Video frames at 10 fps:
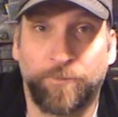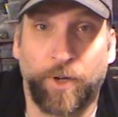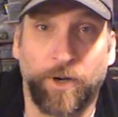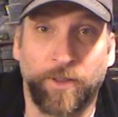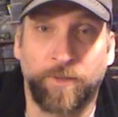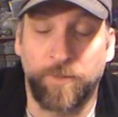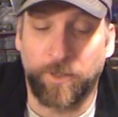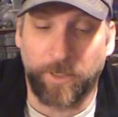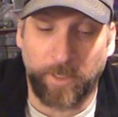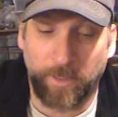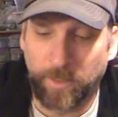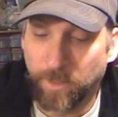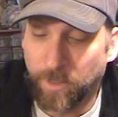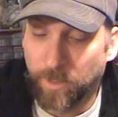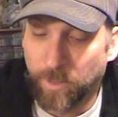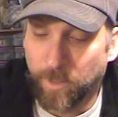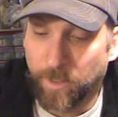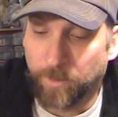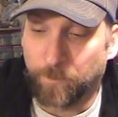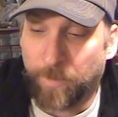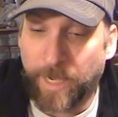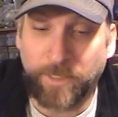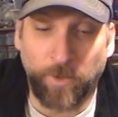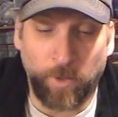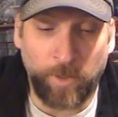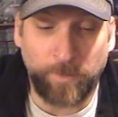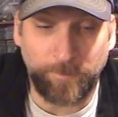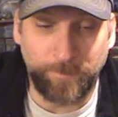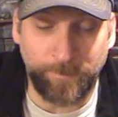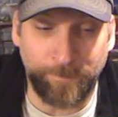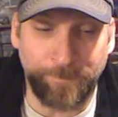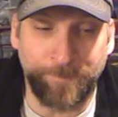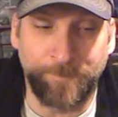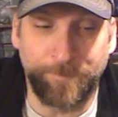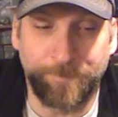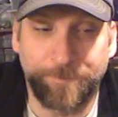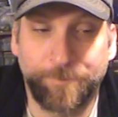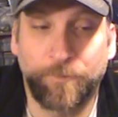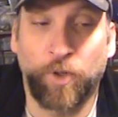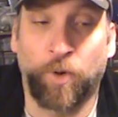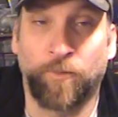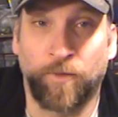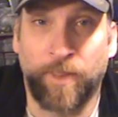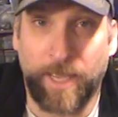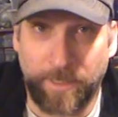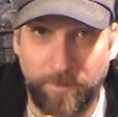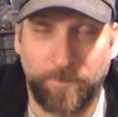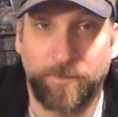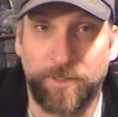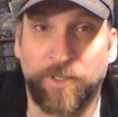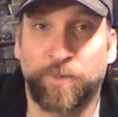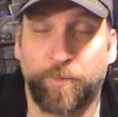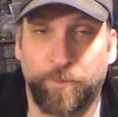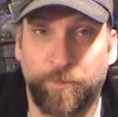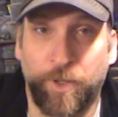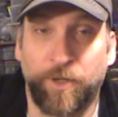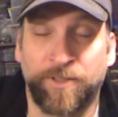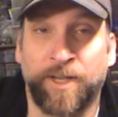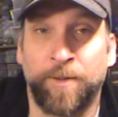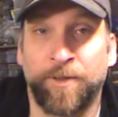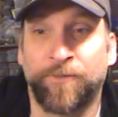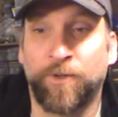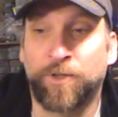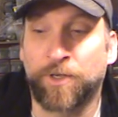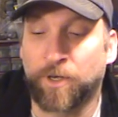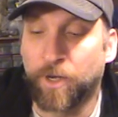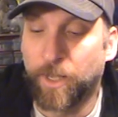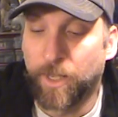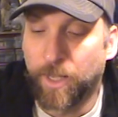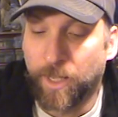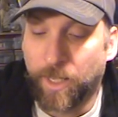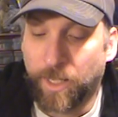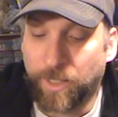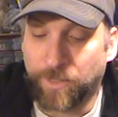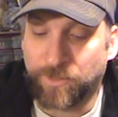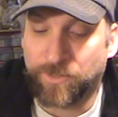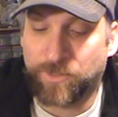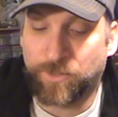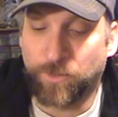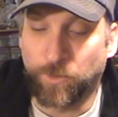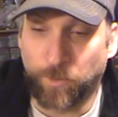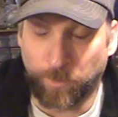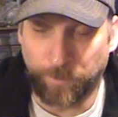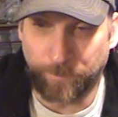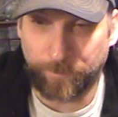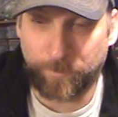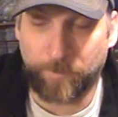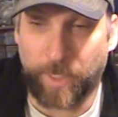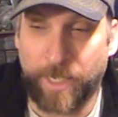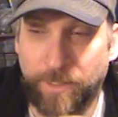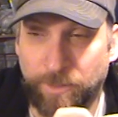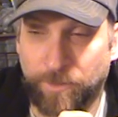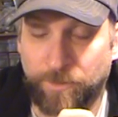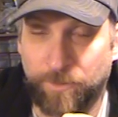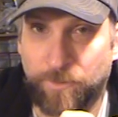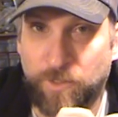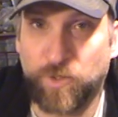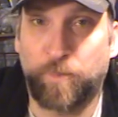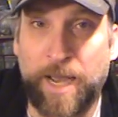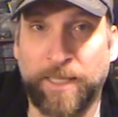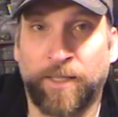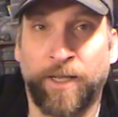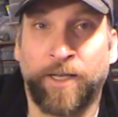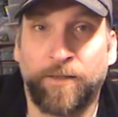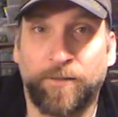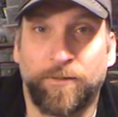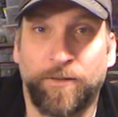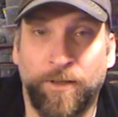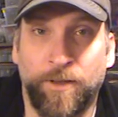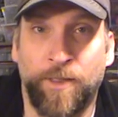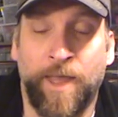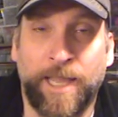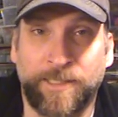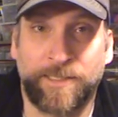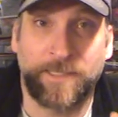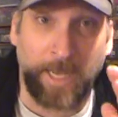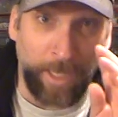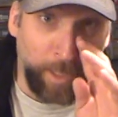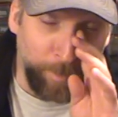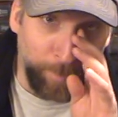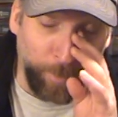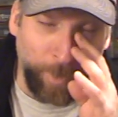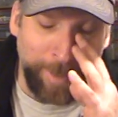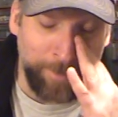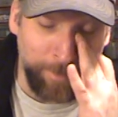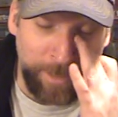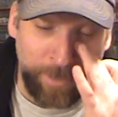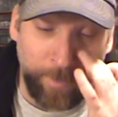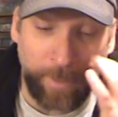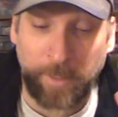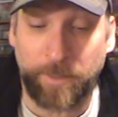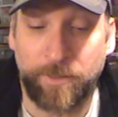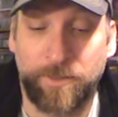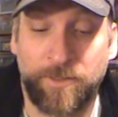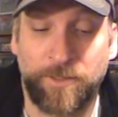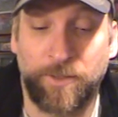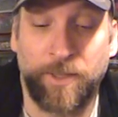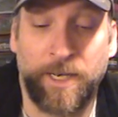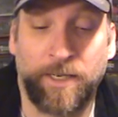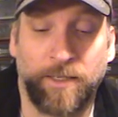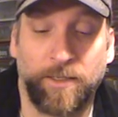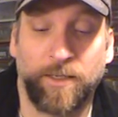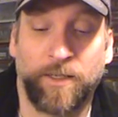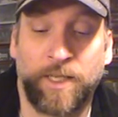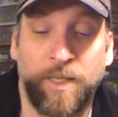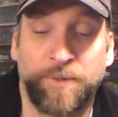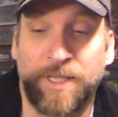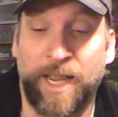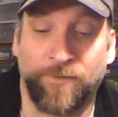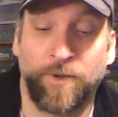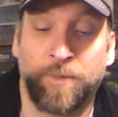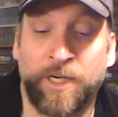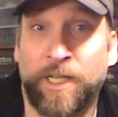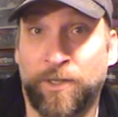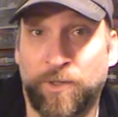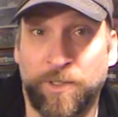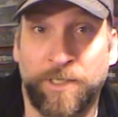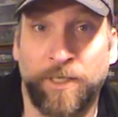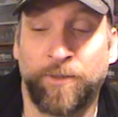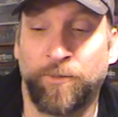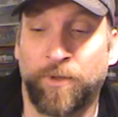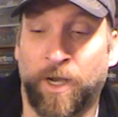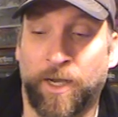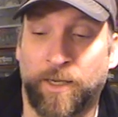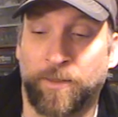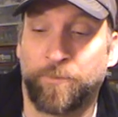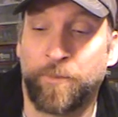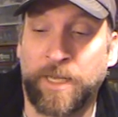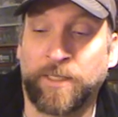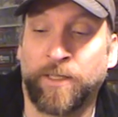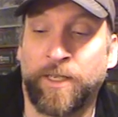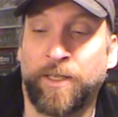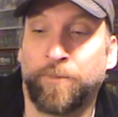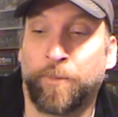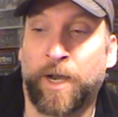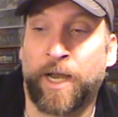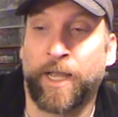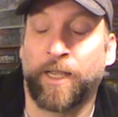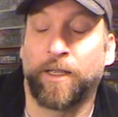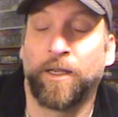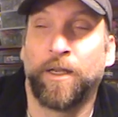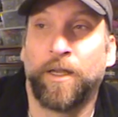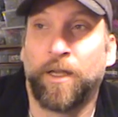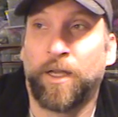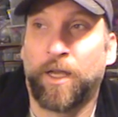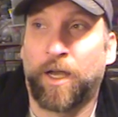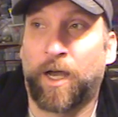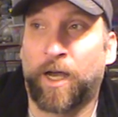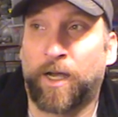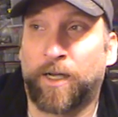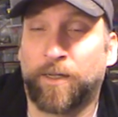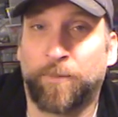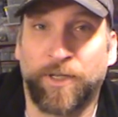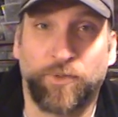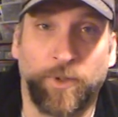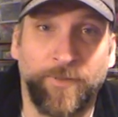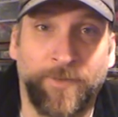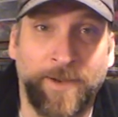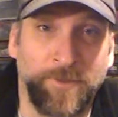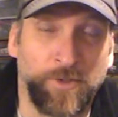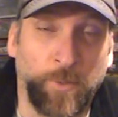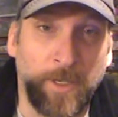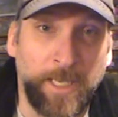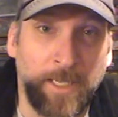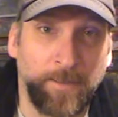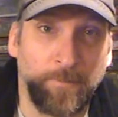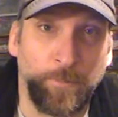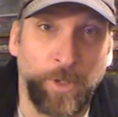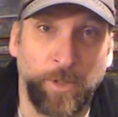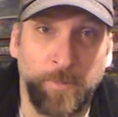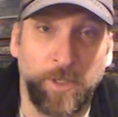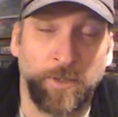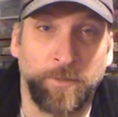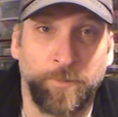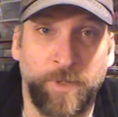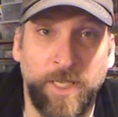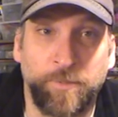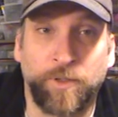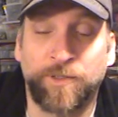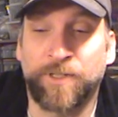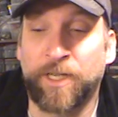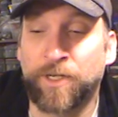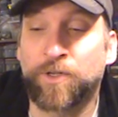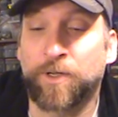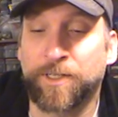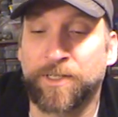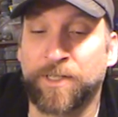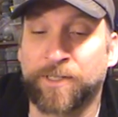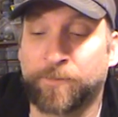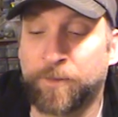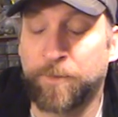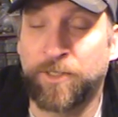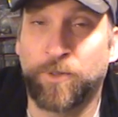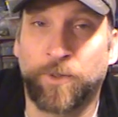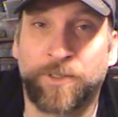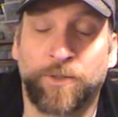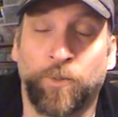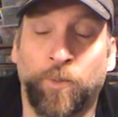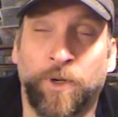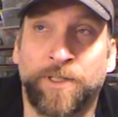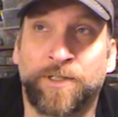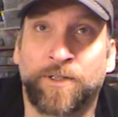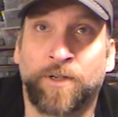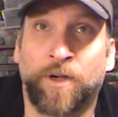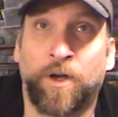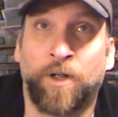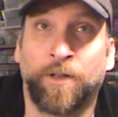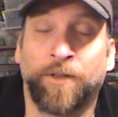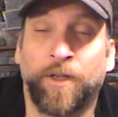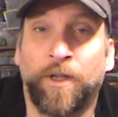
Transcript: part of the community. My goal over this period of time in the future is to kind of spotlight that scale, but what I'm going to be doing so that it keeps everybody interested, mainly my 25 to 28 millimeter people's interest, is I'm going to be doing what's called